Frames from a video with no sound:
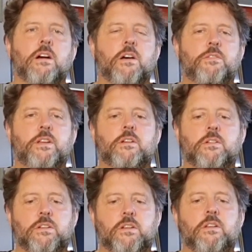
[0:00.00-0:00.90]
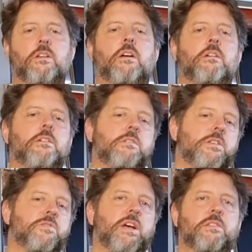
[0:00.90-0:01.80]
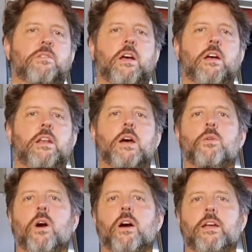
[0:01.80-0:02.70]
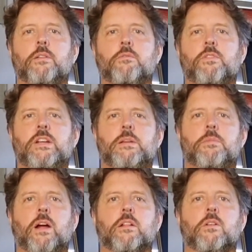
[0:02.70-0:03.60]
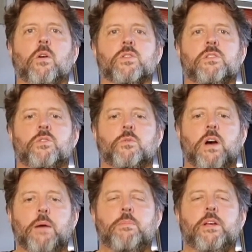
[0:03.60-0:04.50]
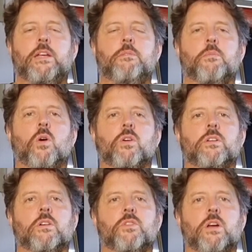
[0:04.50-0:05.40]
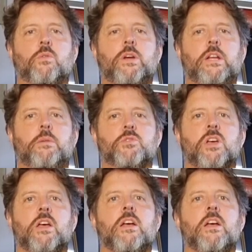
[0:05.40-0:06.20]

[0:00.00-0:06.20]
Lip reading: I think, is that low iron, very bright glass in your upper end market of aquariums.